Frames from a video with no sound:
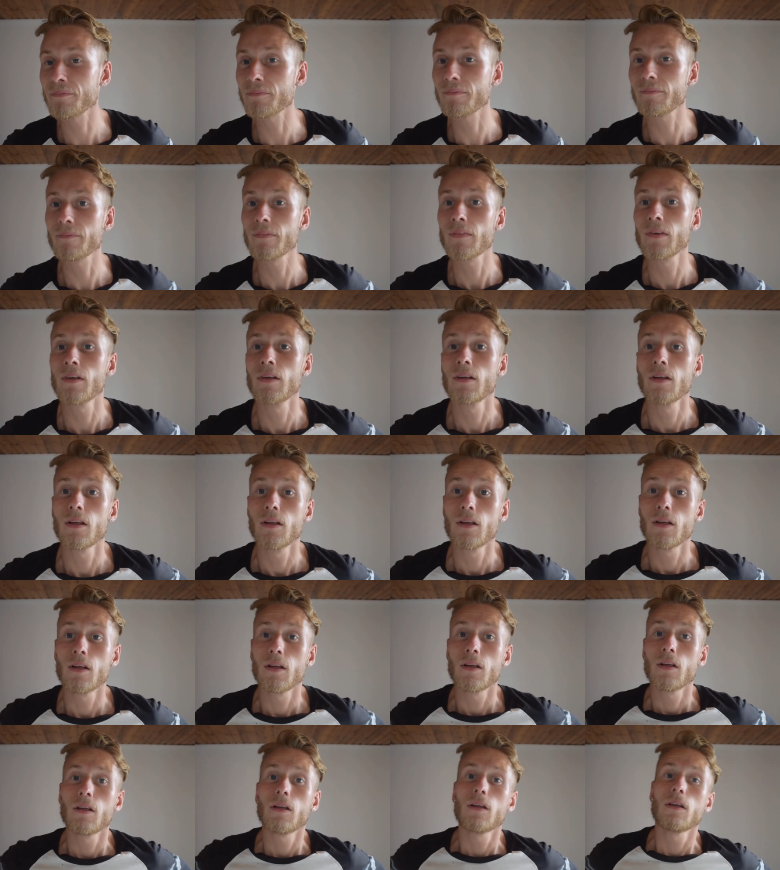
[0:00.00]

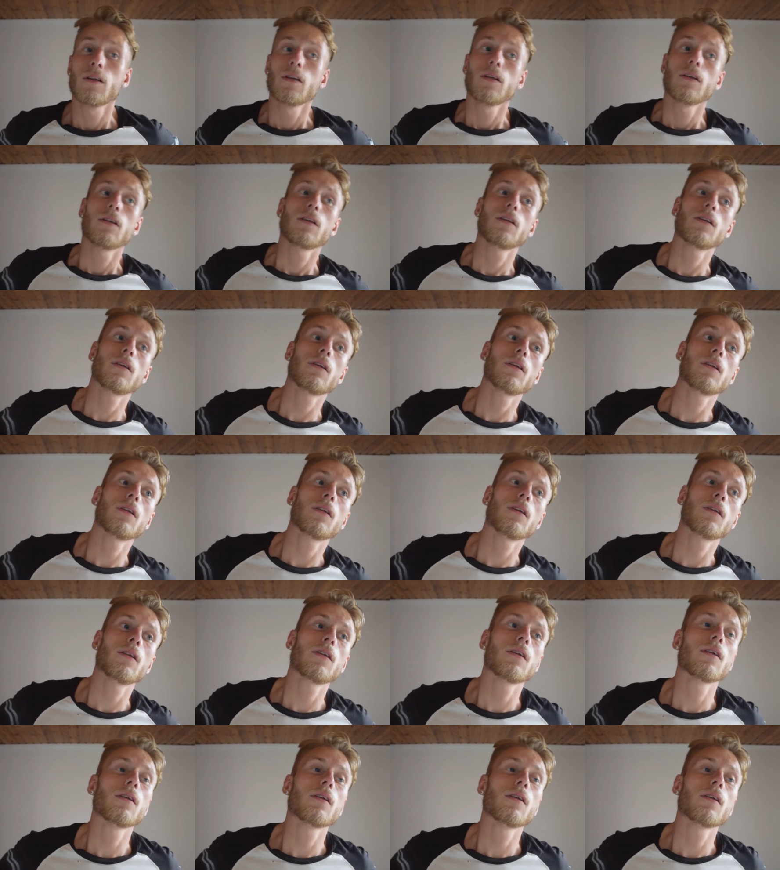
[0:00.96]
No one is speaking in this clip.